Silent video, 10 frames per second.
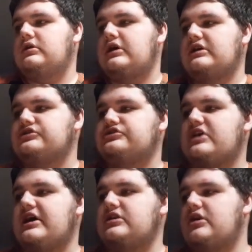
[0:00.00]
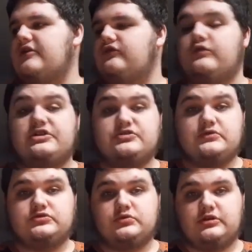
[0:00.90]
Aside of
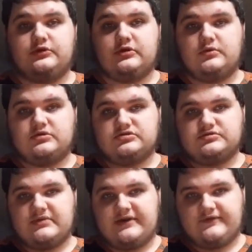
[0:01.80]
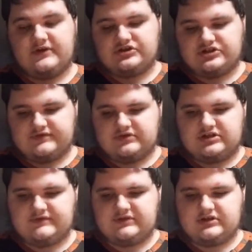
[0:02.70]
WrestleMania 23, which was my first ever
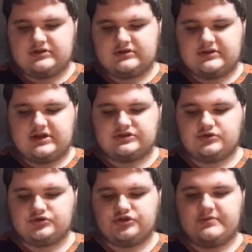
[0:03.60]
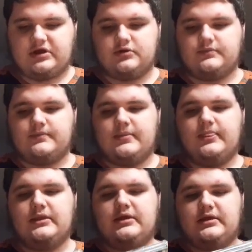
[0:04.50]
DVD that I told you about,
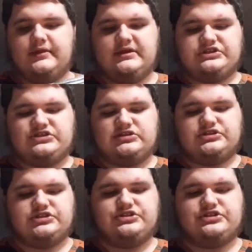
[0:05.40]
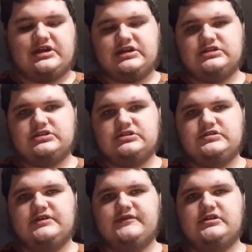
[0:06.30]
this is the second
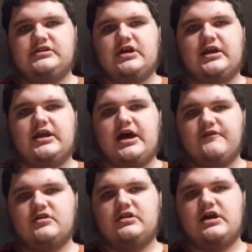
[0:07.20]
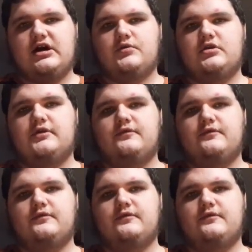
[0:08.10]
DVD I ever got when I